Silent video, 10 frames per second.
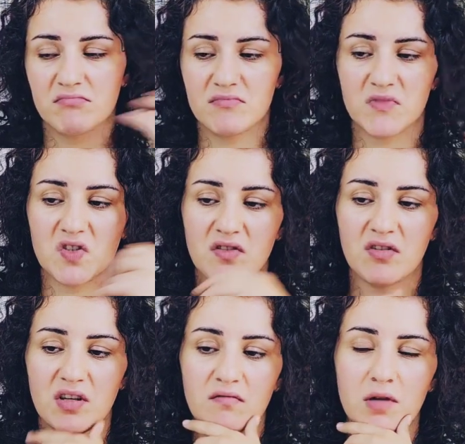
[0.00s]
Just
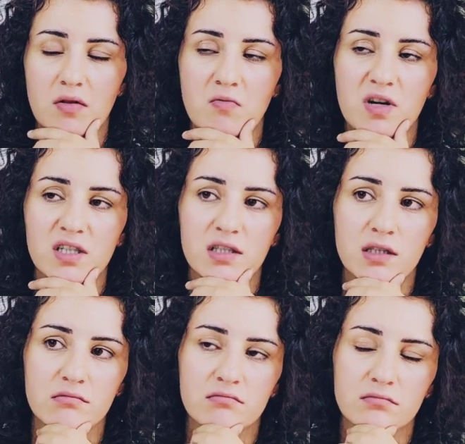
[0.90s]
gonna give me the world,
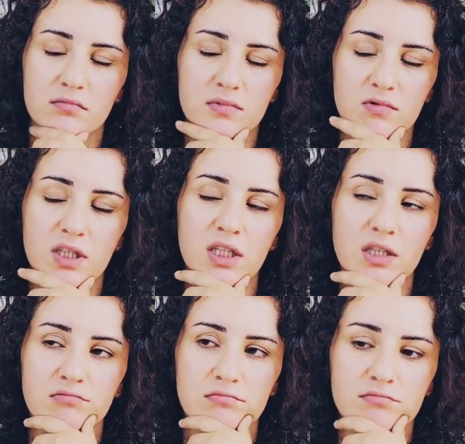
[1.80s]
really?